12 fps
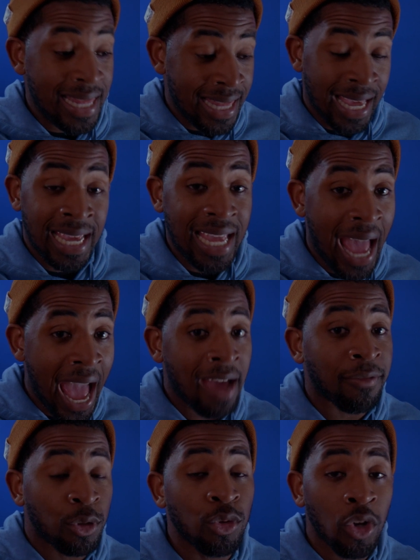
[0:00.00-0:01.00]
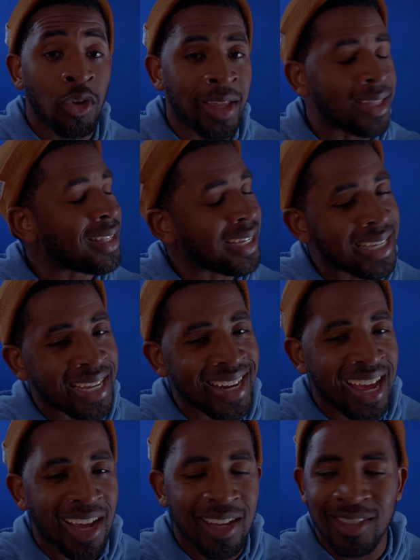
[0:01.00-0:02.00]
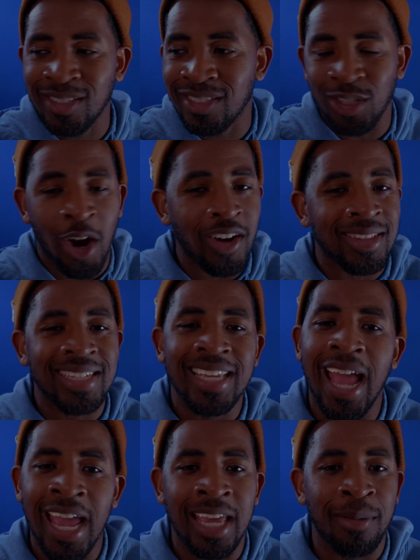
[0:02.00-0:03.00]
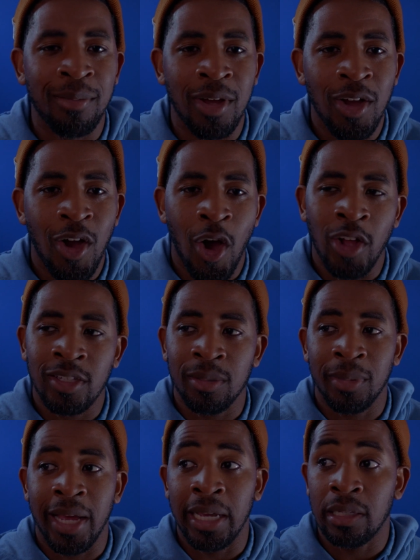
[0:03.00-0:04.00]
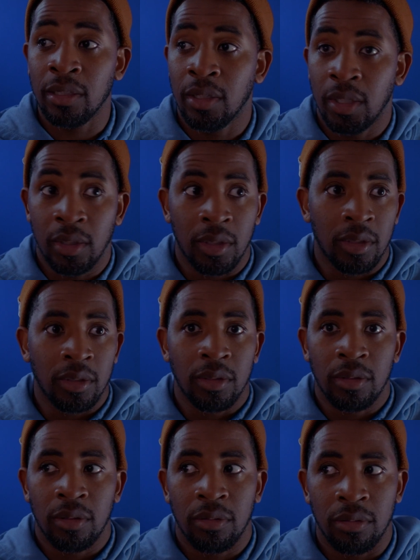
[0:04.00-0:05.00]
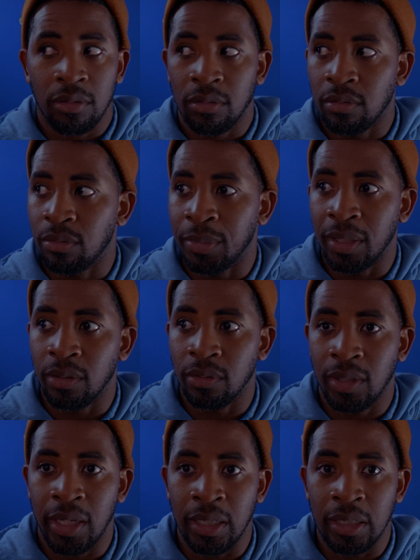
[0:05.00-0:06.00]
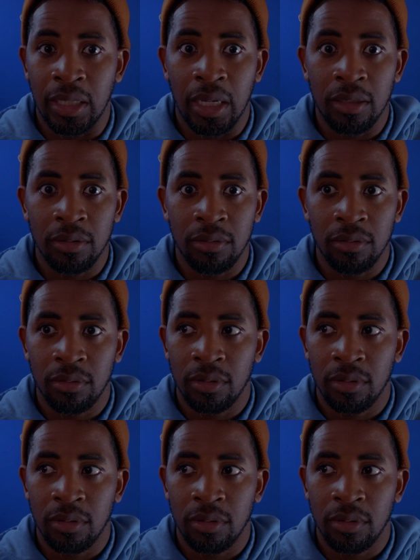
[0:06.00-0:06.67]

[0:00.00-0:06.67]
They have to know that. They cannot start the game on some like, oh man, we got Indiana.